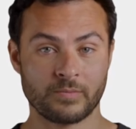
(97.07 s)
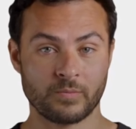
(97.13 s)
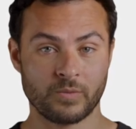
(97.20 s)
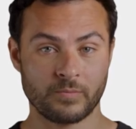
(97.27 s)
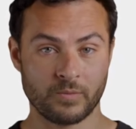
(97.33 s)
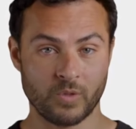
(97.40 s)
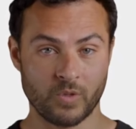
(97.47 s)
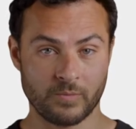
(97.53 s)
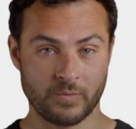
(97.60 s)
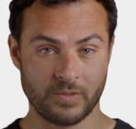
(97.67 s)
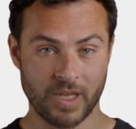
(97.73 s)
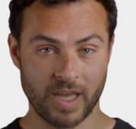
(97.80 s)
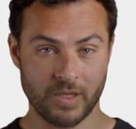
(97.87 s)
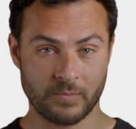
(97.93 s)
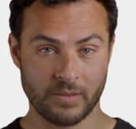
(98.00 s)
For mobile
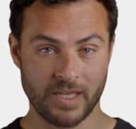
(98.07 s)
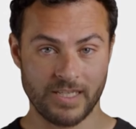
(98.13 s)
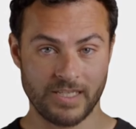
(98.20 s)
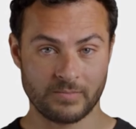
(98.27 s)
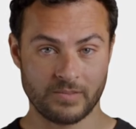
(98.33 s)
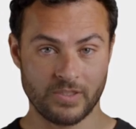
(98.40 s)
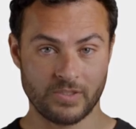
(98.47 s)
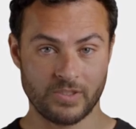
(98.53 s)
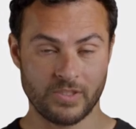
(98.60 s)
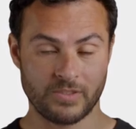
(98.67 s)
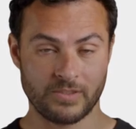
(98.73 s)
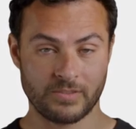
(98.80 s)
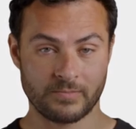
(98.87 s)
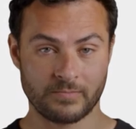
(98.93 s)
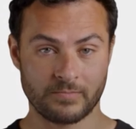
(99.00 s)
app
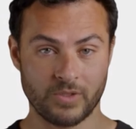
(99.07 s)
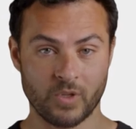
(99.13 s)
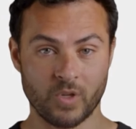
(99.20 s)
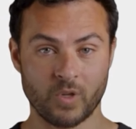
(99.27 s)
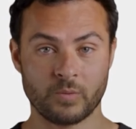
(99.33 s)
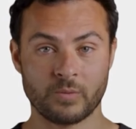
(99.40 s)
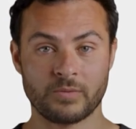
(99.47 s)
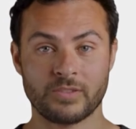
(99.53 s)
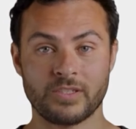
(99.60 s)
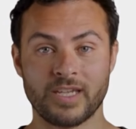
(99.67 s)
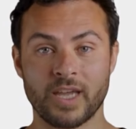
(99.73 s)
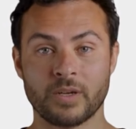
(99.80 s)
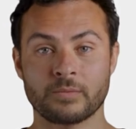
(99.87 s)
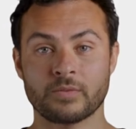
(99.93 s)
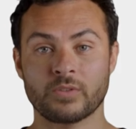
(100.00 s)
activation, open the
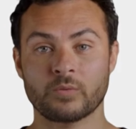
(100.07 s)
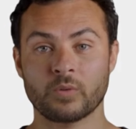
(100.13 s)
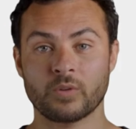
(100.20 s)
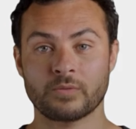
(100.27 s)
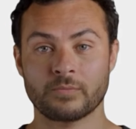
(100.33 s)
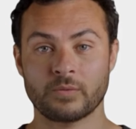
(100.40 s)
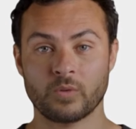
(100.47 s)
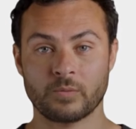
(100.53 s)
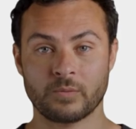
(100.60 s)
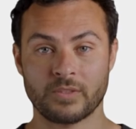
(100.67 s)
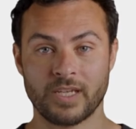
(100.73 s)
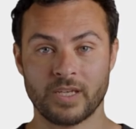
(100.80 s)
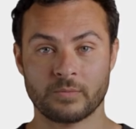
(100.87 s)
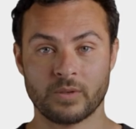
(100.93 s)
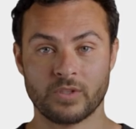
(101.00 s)
Capital One mobile
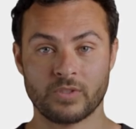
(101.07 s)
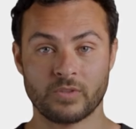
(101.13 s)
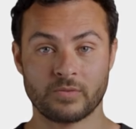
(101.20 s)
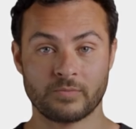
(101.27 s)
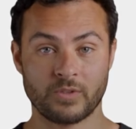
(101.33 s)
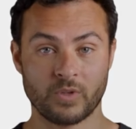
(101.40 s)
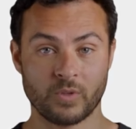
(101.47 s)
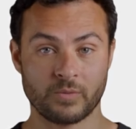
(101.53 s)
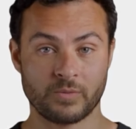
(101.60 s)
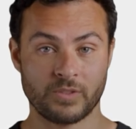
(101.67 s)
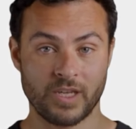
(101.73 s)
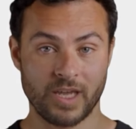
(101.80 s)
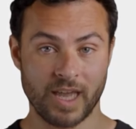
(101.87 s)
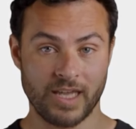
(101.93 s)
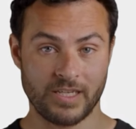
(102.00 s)
app on your phone
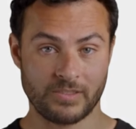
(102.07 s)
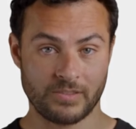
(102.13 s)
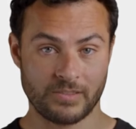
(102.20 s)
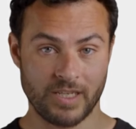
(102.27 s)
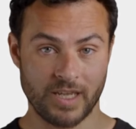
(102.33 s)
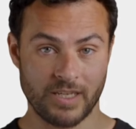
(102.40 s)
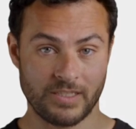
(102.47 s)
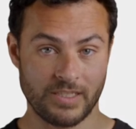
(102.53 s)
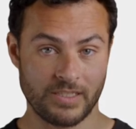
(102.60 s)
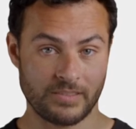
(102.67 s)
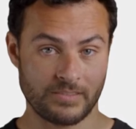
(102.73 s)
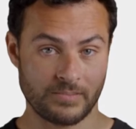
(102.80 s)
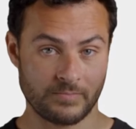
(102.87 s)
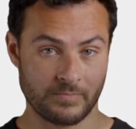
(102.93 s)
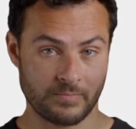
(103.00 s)
and sign
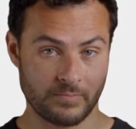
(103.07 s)
in.